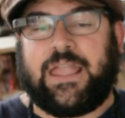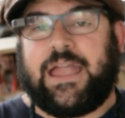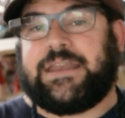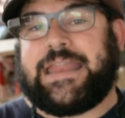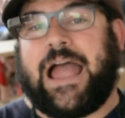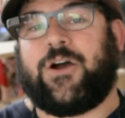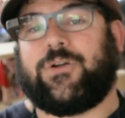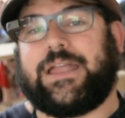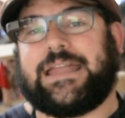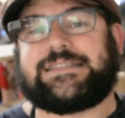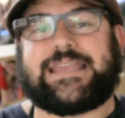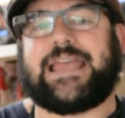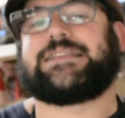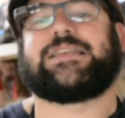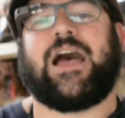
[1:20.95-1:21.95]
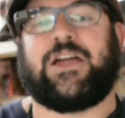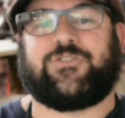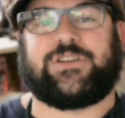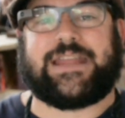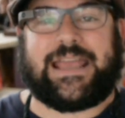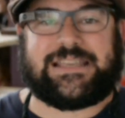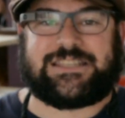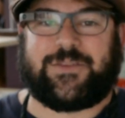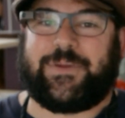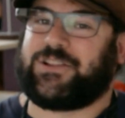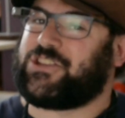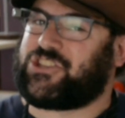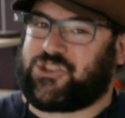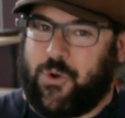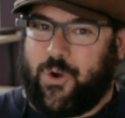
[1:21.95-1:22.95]
Now, it takes one hundred days to build
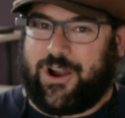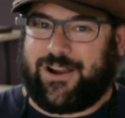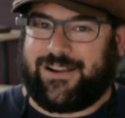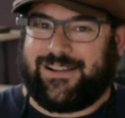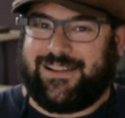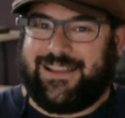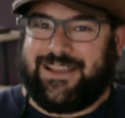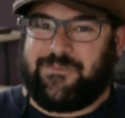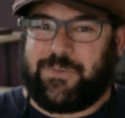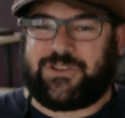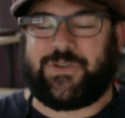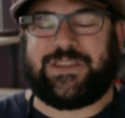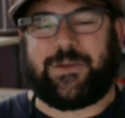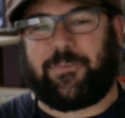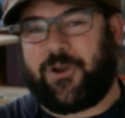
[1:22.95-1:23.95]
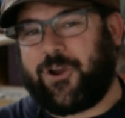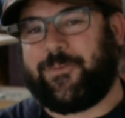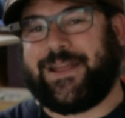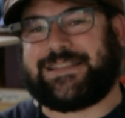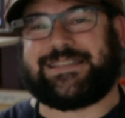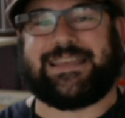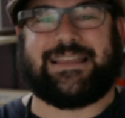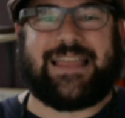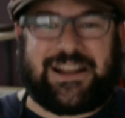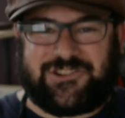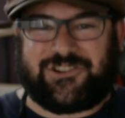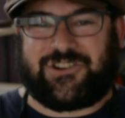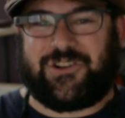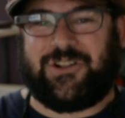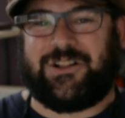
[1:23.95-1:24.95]
a store, between the permits, the
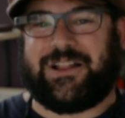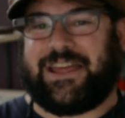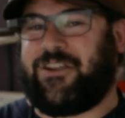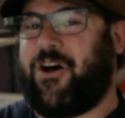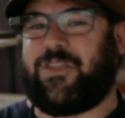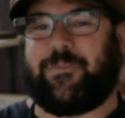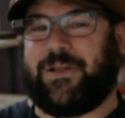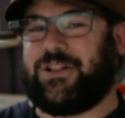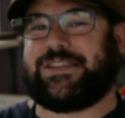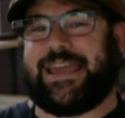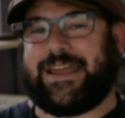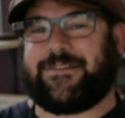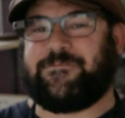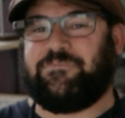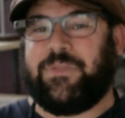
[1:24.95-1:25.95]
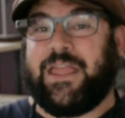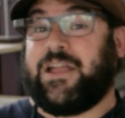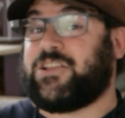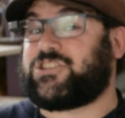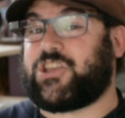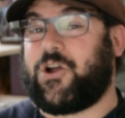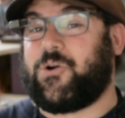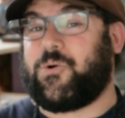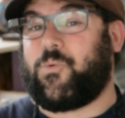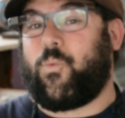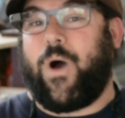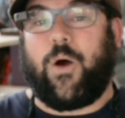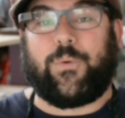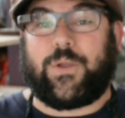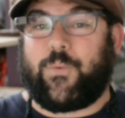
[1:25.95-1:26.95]
electrical, and all the building. So
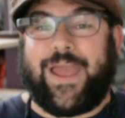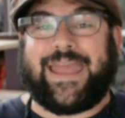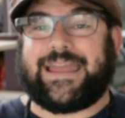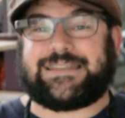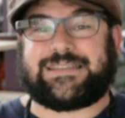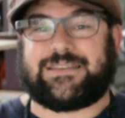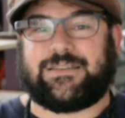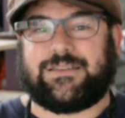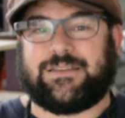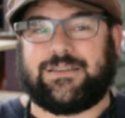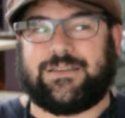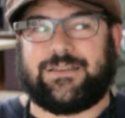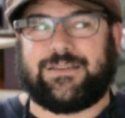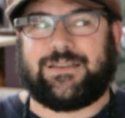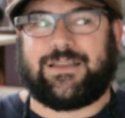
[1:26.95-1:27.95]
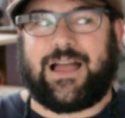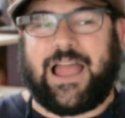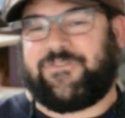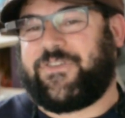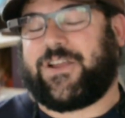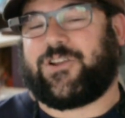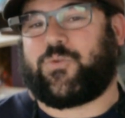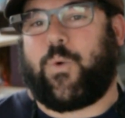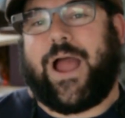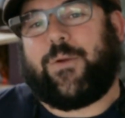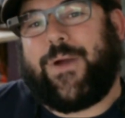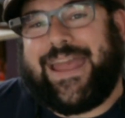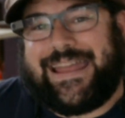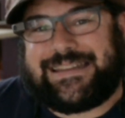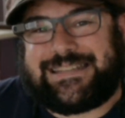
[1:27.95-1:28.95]
while we wait, I figured, why
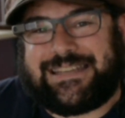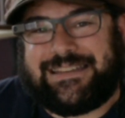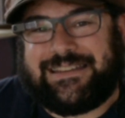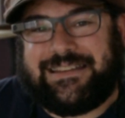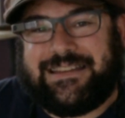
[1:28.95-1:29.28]
wait?